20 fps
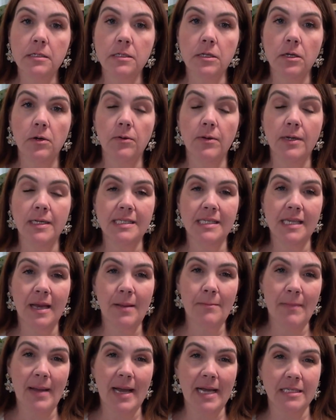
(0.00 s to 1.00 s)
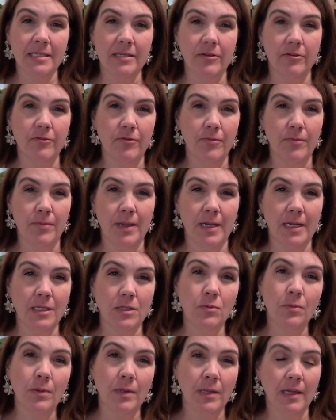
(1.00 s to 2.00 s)
So it's not massive, but
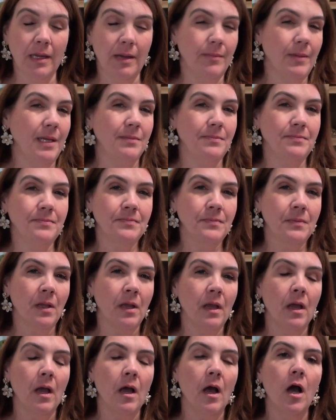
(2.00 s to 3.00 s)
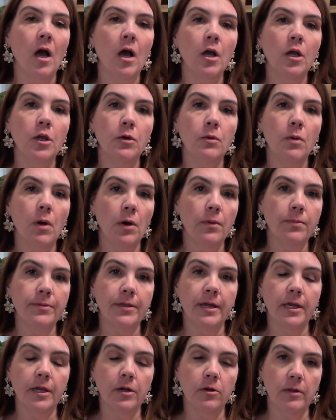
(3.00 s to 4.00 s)
it's really, you hope
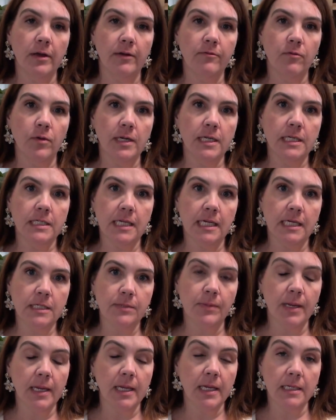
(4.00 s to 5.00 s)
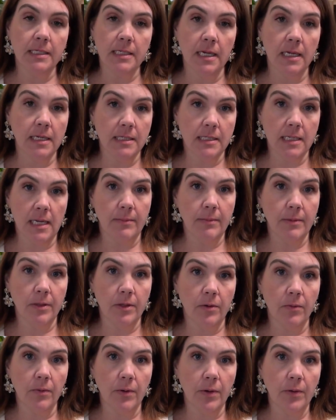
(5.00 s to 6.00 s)
that your loved one is not spending a ton of time in
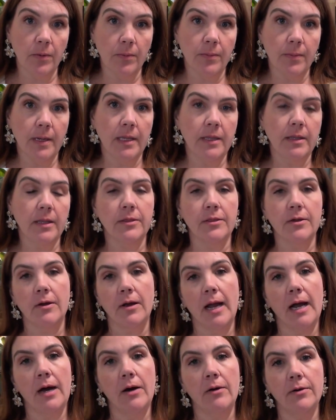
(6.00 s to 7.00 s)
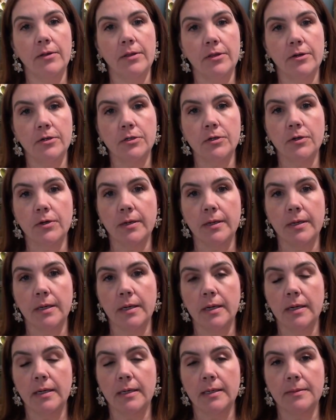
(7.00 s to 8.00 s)
their room and that they're out and they're
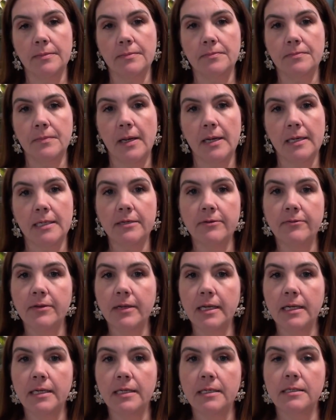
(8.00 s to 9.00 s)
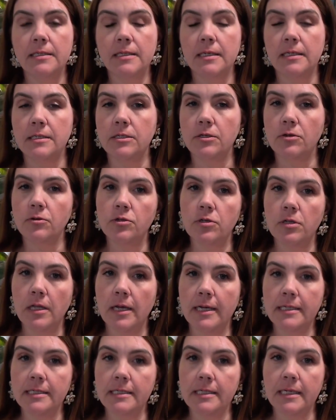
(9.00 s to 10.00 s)
doing activities and
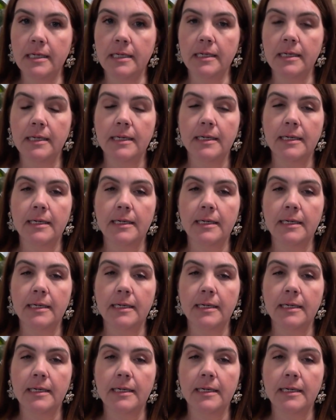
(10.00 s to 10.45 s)
socializing.